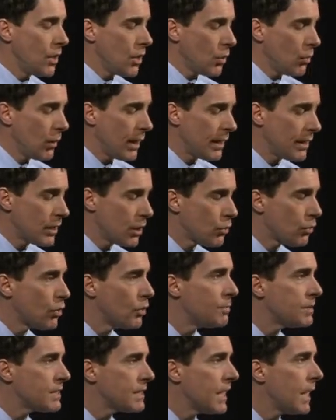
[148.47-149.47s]
when
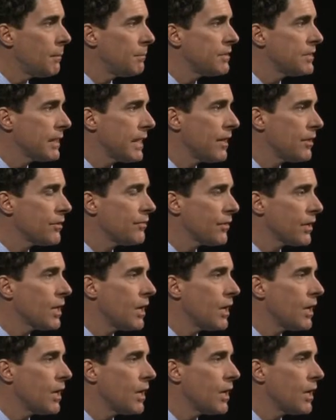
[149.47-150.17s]
groups come together for